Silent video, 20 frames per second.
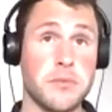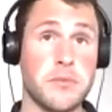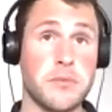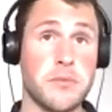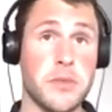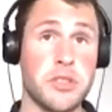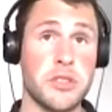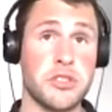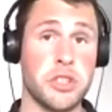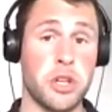
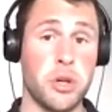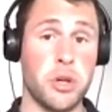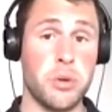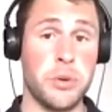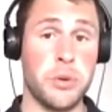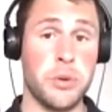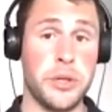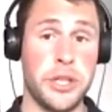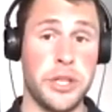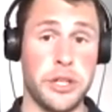
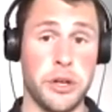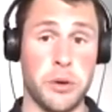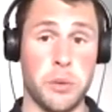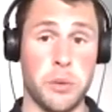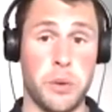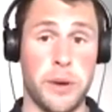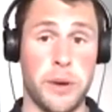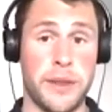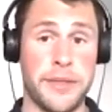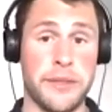So,
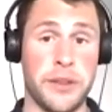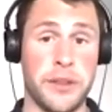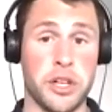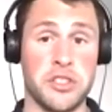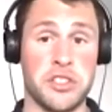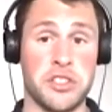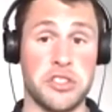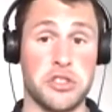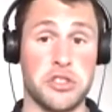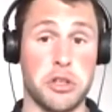when they're
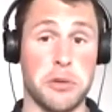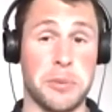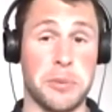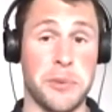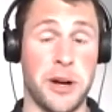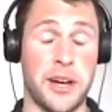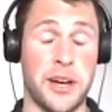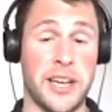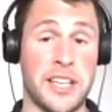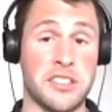going to the
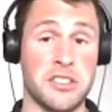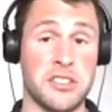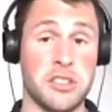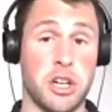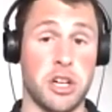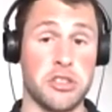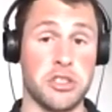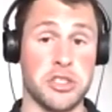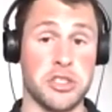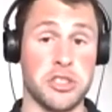supermarket, it's
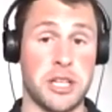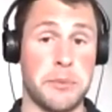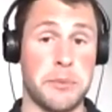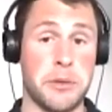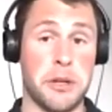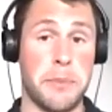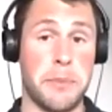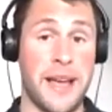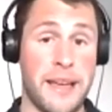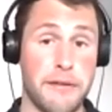not just I'm going
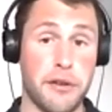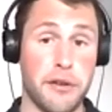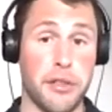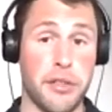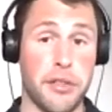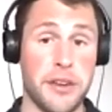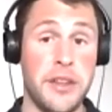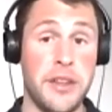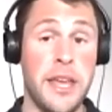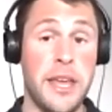to buy
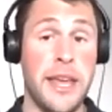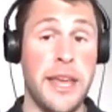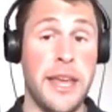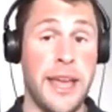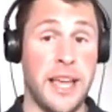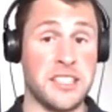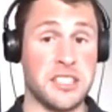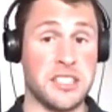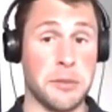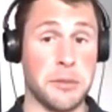everything.
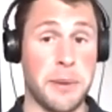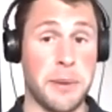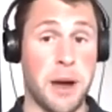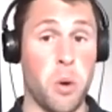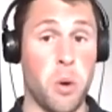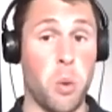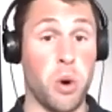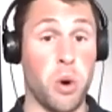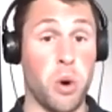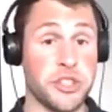It's about
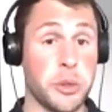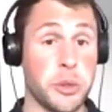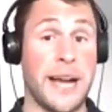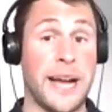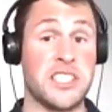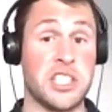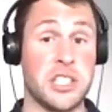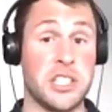what do we actually